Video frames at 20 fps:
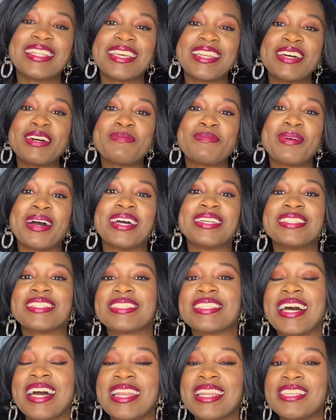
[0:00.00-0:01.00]
it up, I
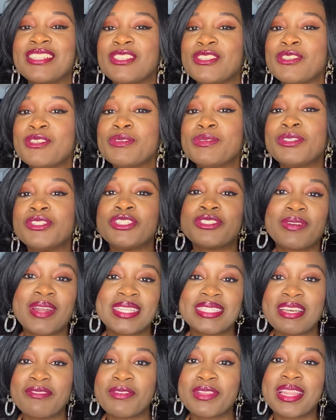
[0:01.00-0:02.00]
decided to
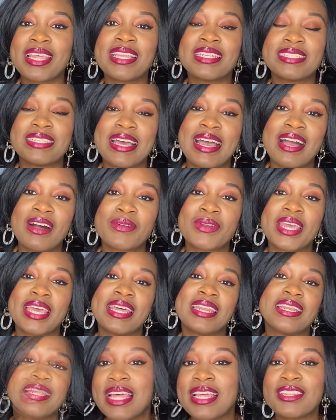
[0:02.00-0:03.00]
dress everything down
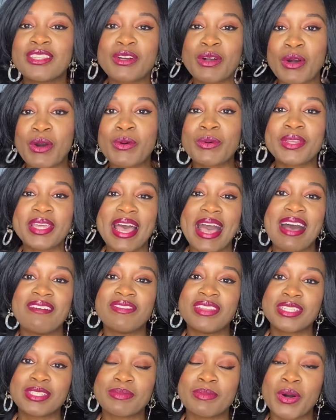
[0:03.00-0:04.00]
and let the coat have
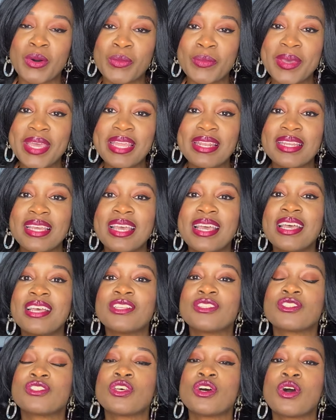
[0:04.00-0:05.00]
its moment.
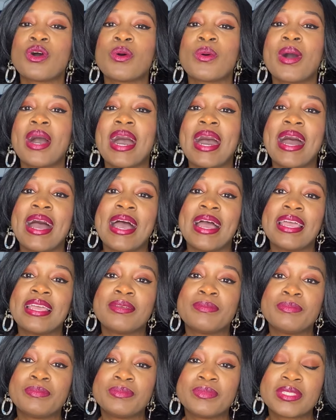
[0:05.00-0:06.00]
So
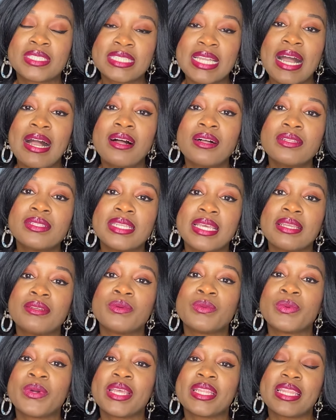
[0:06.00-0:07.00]
I styled it
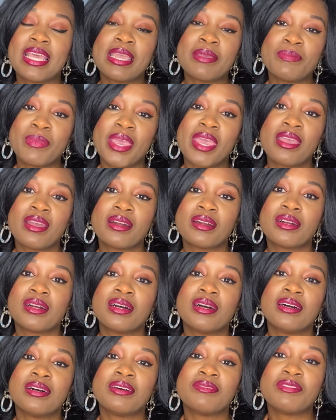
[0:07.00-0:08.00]
with a pair
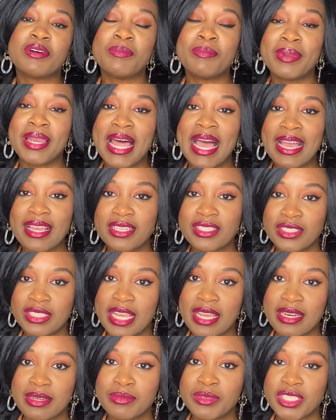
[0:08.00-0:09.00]
of black
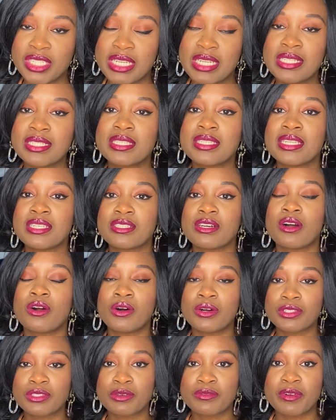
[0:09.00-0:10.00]
denim jeans. These are
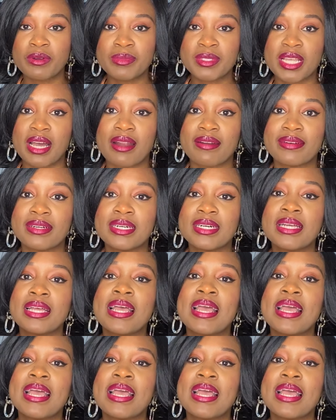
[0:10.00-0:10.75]
also from Zara,